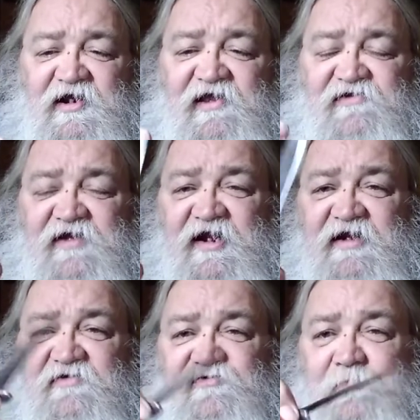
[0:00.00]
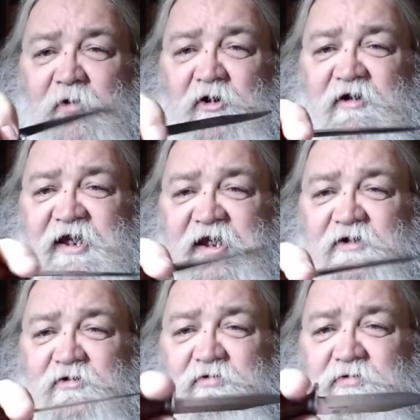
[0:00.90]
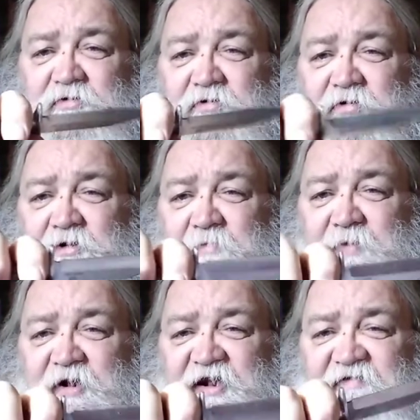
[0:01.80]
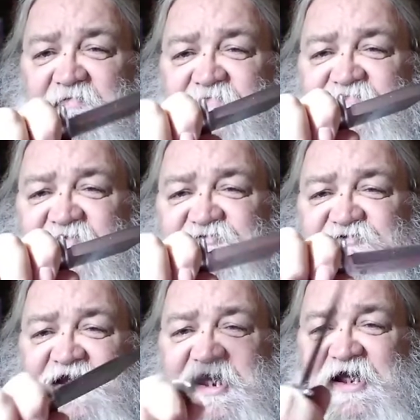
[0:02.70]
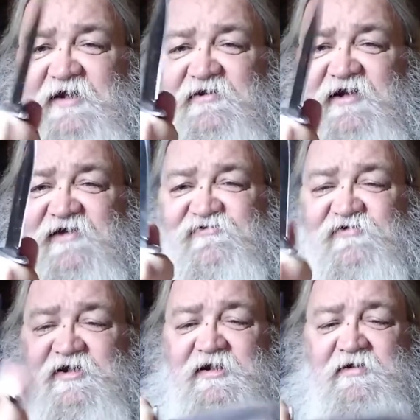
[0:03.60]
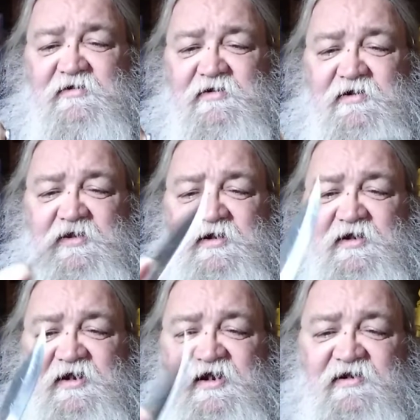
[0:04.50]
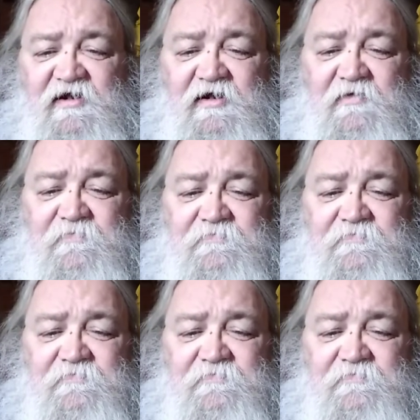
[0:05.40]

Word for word: It's got a small handle, but it fits the hand nicely. It uh,